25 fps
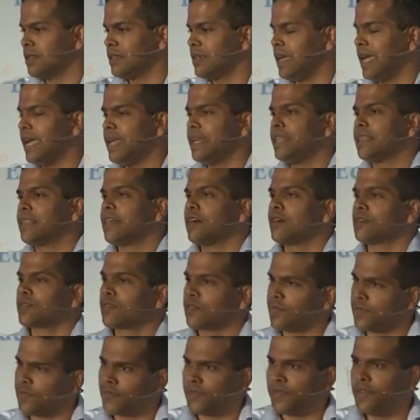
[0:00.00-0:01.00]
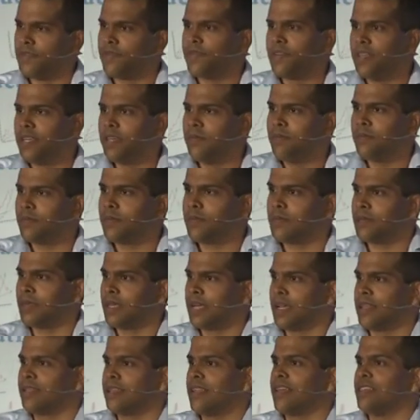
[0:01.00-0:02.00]
80,000 for 50,
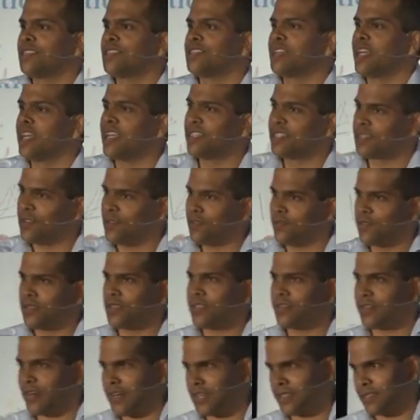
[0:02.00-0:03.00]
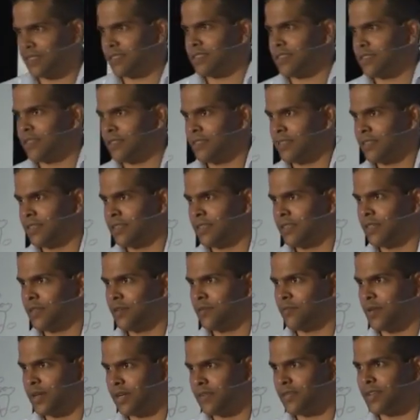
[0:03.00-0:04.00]
and then chase you for the rest.
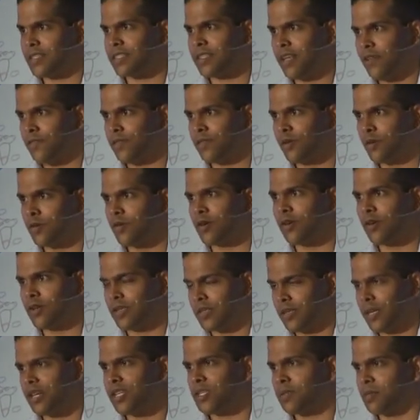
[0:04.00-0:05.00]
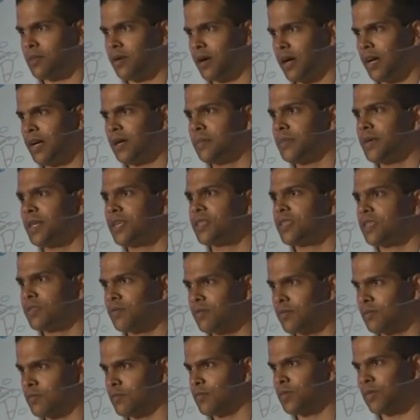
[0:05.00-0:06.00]
Whatever's left over on the higher purchase
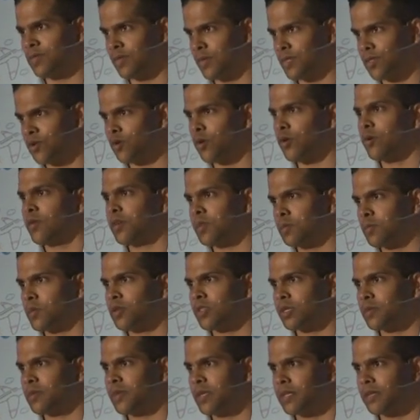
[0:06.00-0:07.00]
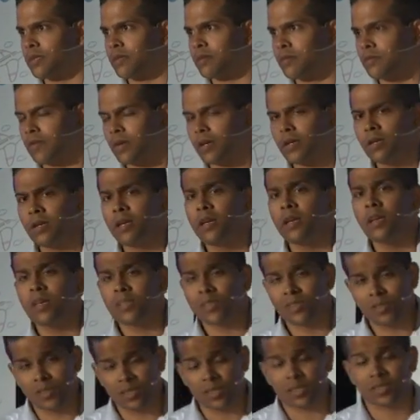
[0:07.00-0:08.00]
is your responsibility, right?
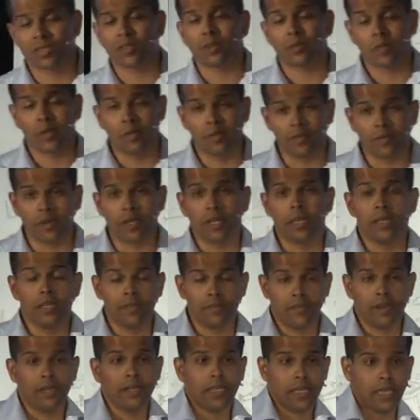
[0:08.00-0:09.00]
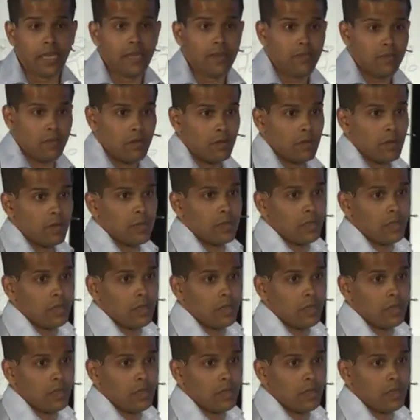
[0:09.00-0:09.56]
So you just got to be really, really careful.